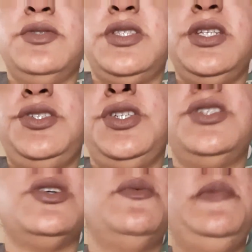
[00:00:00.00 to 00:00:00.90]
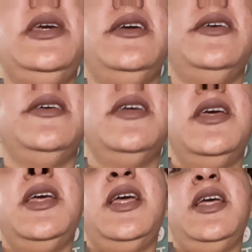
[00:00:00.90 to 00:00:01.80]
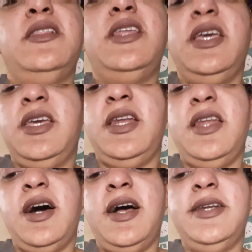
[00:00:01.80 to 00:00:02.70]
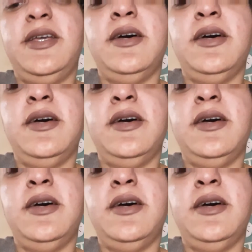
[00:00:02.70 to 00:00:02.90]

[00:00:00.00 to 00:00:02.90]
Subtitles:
Since she's so big, they cannot